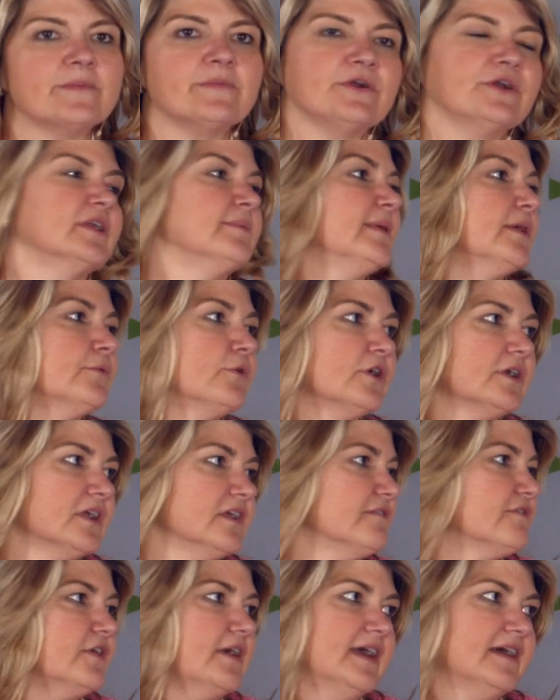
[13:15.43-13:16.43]
we're going to be
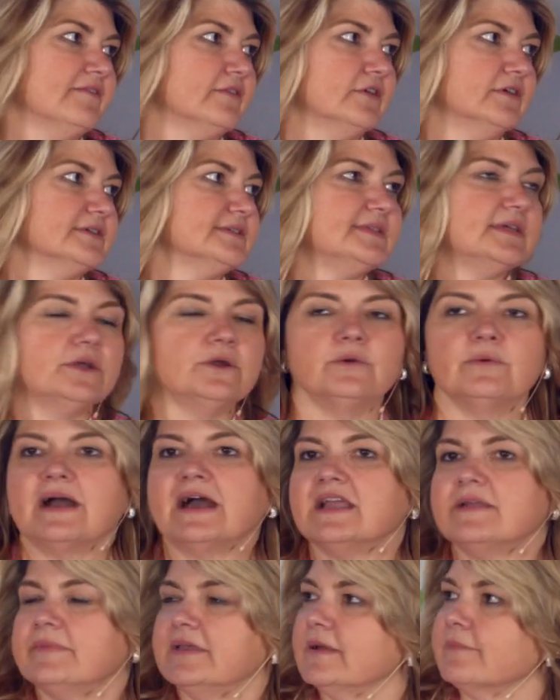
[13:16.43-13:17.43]
working forever. So
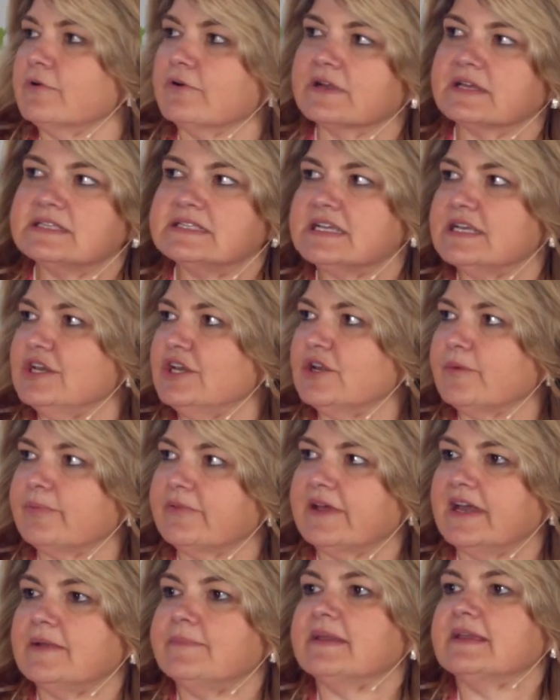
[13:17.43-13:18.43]
I B M will continue to
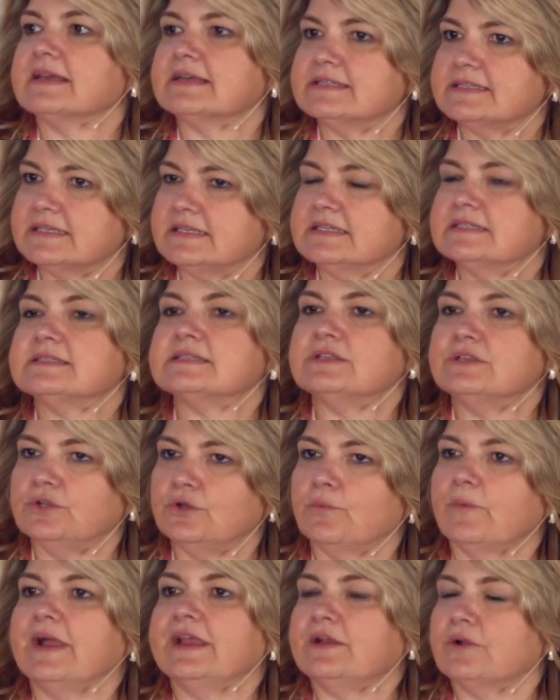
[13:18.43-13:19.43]
play because it is the
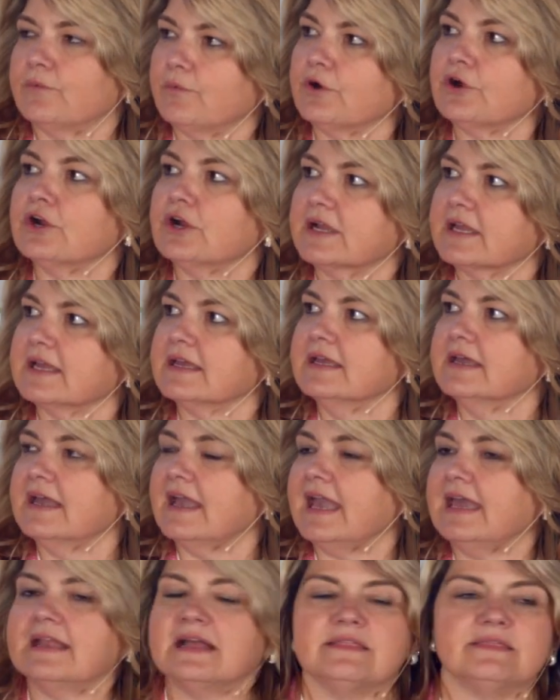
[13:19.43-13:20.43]
new way to work,
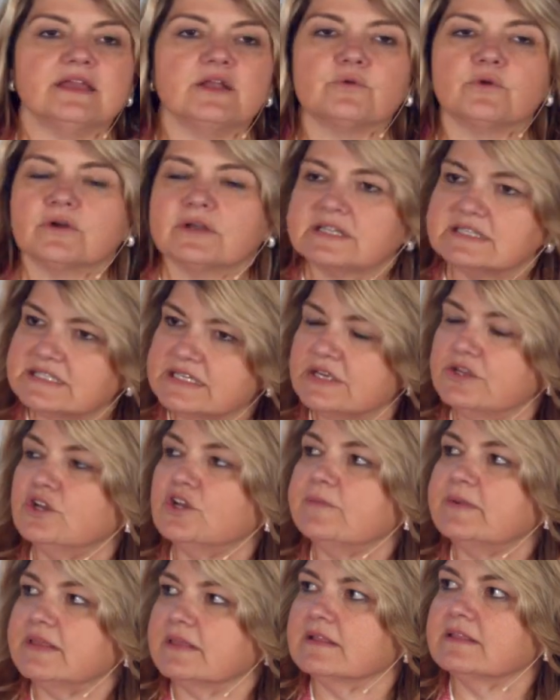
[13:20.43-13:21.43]
and I think we'll continue
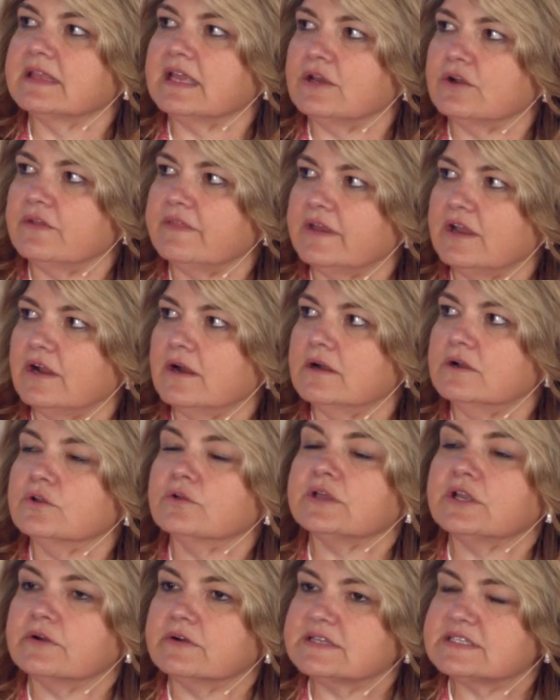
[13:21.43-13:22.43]
to be the leader there. You'll
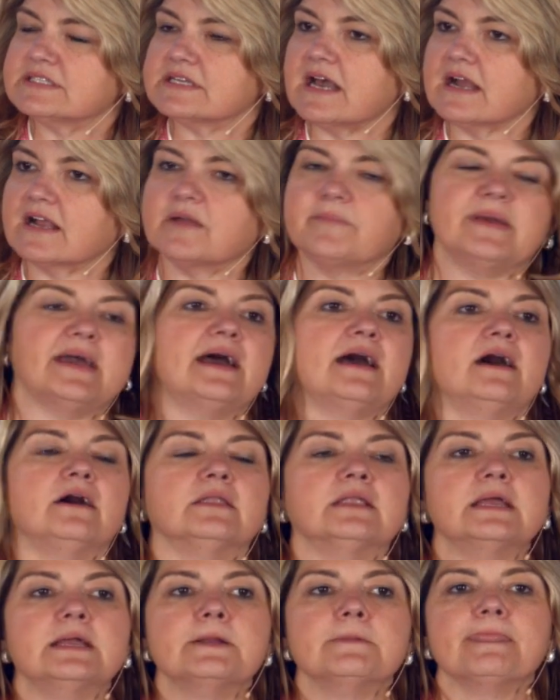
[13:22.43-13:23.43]
hear us talk about,
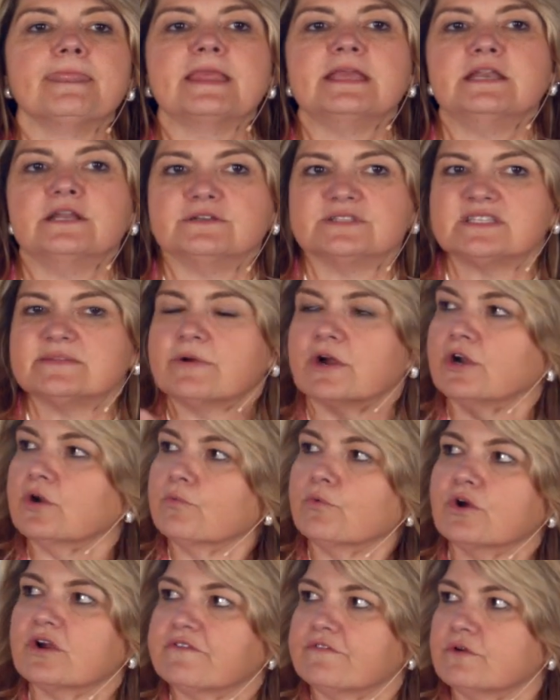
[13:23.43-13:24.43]
you know, smarter
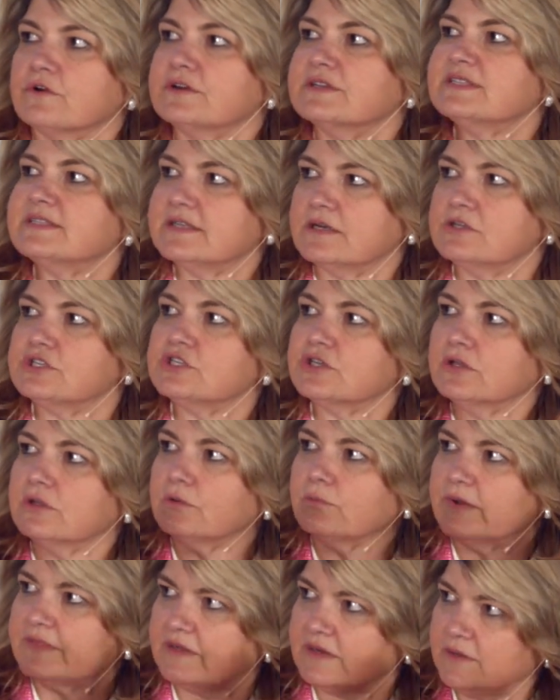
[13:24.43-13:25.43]
workforce, social
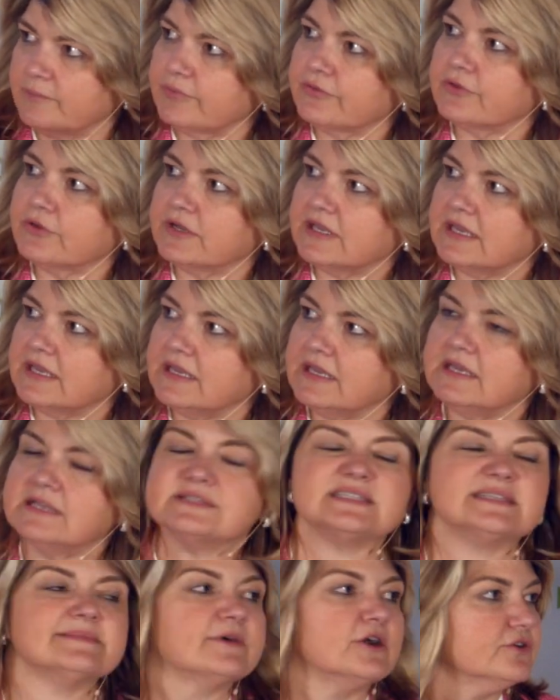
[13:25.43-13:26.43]
with an employee,
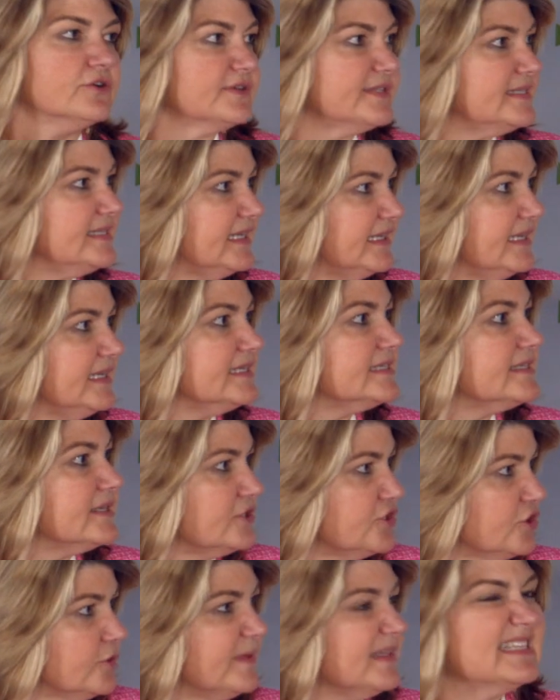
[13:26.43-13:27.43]
smarter cities,
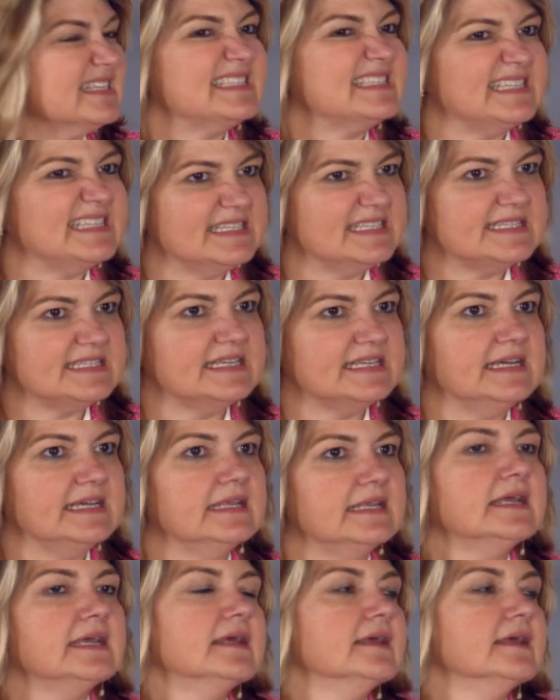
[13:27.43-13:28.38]
social with a citizen,